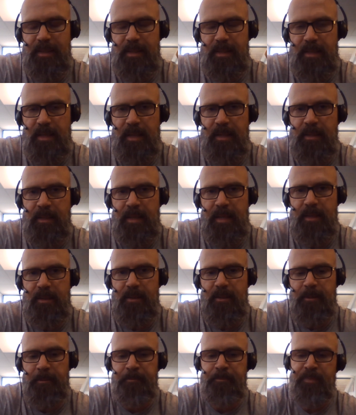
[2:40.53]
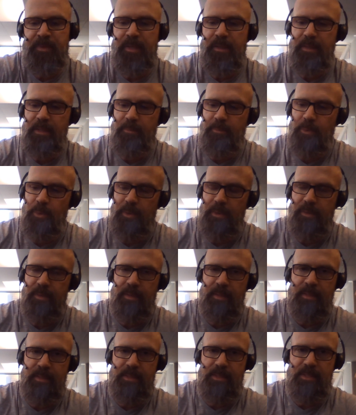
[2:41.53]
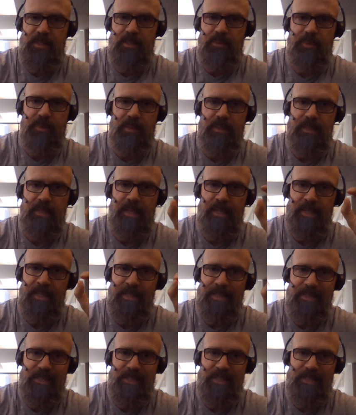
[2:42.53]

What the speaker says: None at all. The important thing is dealing with the debt.